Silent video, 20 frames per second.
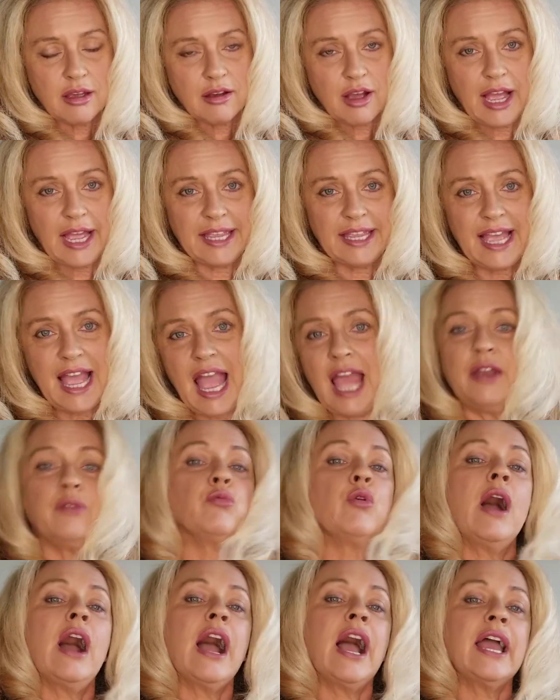Again,
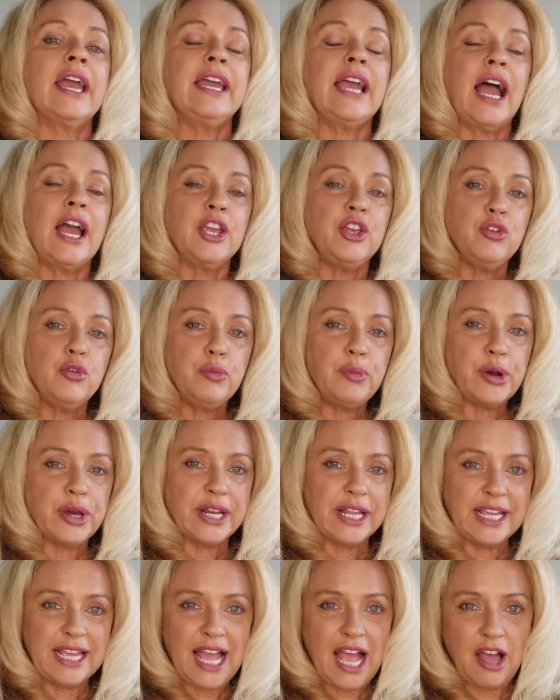why are you
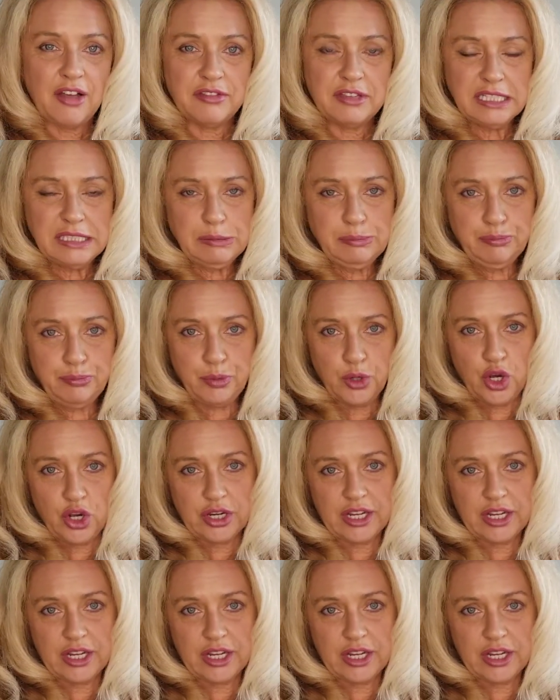putting out this book?